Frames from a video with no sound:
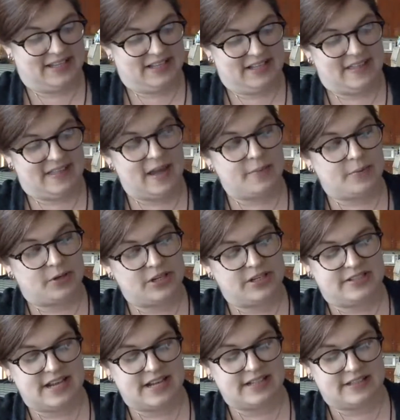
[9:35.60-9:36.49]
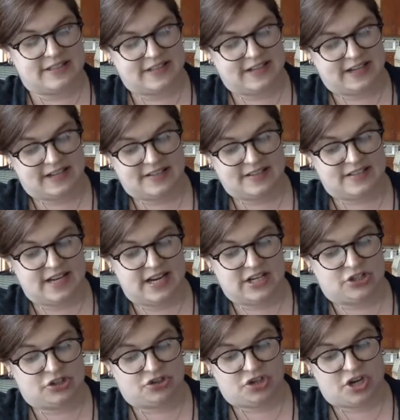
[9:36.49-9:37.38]
They were indebted the next day
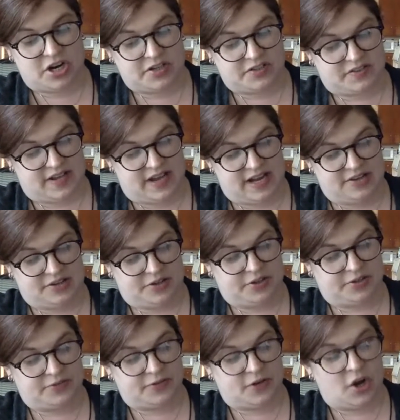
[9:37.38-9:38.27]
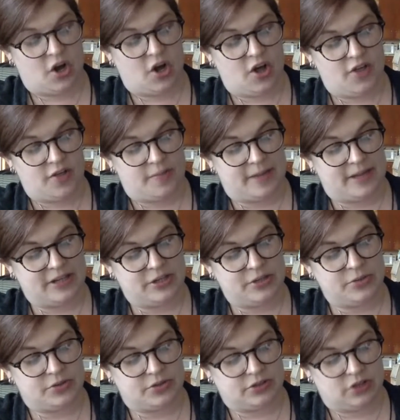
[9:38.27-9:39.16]
to Charles Hayter for all the
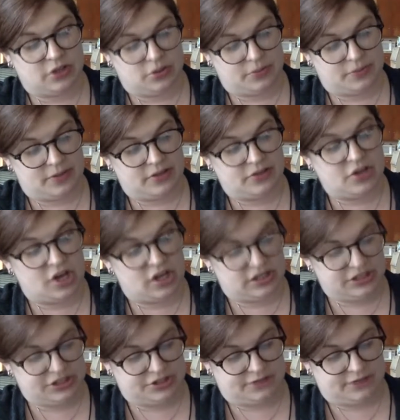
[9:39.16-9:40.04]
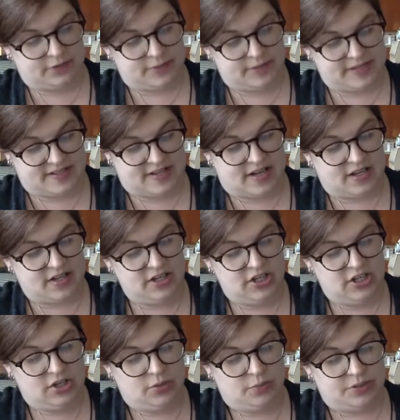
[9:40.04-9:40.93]
minute knowledge of Louisa,
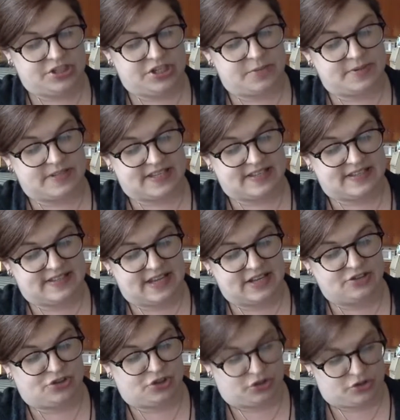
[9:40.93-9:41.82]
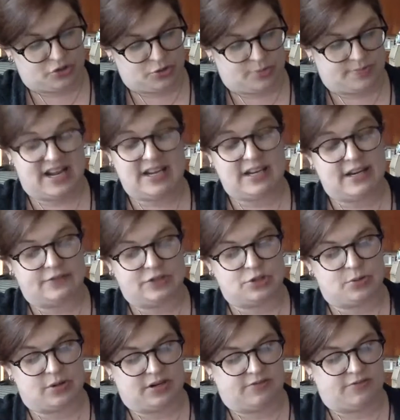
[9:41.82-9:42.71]
which it was essential to obtain every
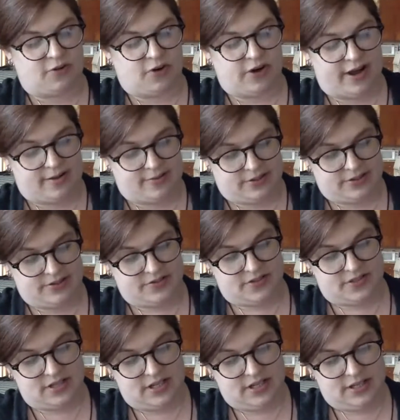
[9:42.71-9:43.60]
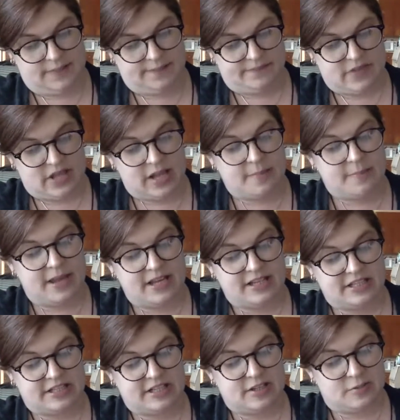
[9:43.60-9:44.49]
24 hours. He made
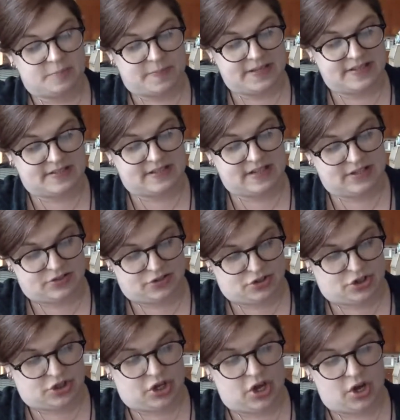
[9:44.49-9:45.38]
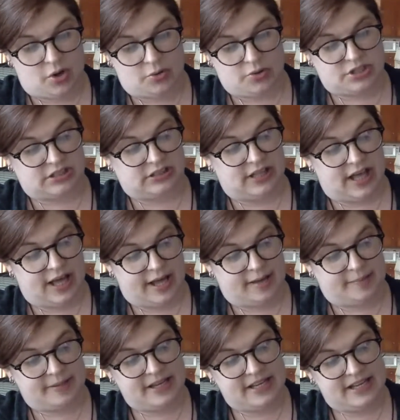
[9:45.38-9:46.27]
it his business to go to
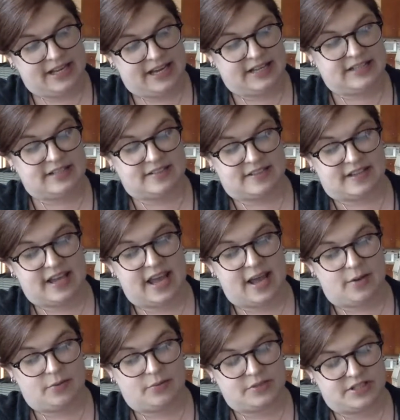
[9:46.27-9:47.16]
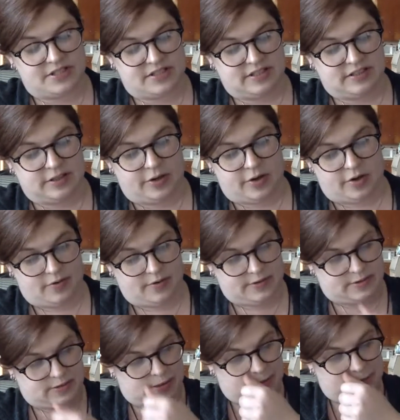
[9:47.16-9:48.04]
Lyme, and his account was still
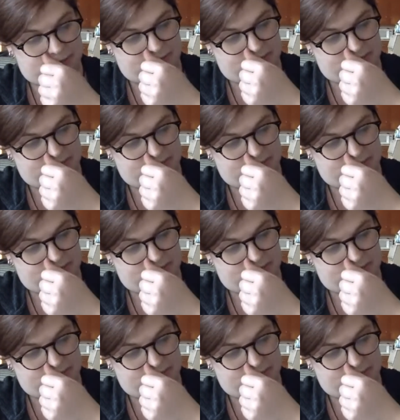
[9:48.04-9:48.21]
encouraging.